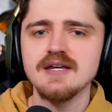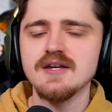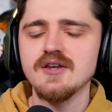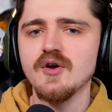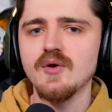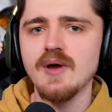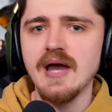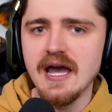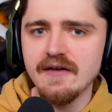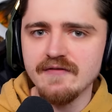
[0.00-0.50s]
you
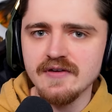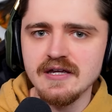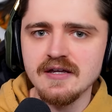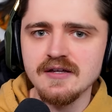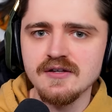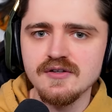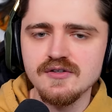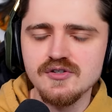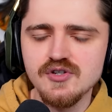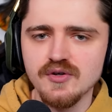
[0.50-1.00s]
know,
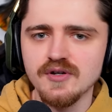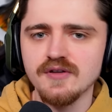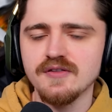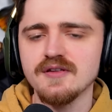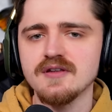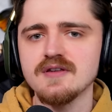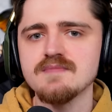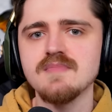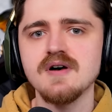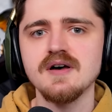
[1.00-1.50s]
having
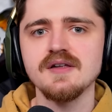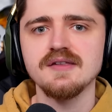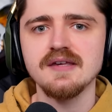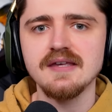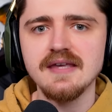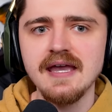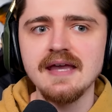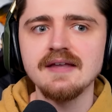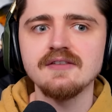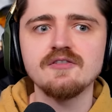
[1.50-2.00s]
Jonathan and Martha
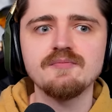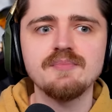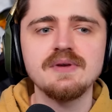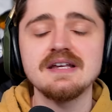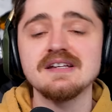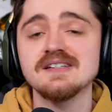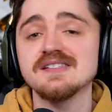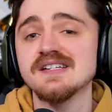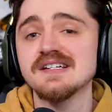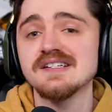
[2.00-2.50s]
Kent
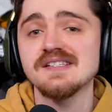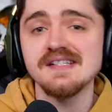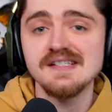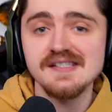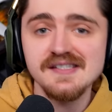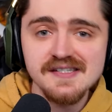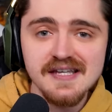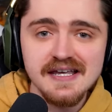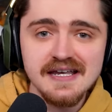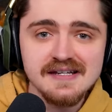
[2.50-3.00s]
being
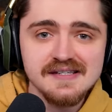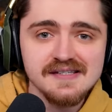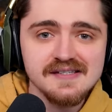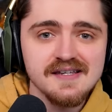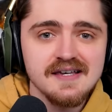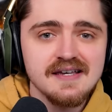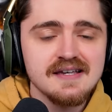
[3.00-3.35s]
66,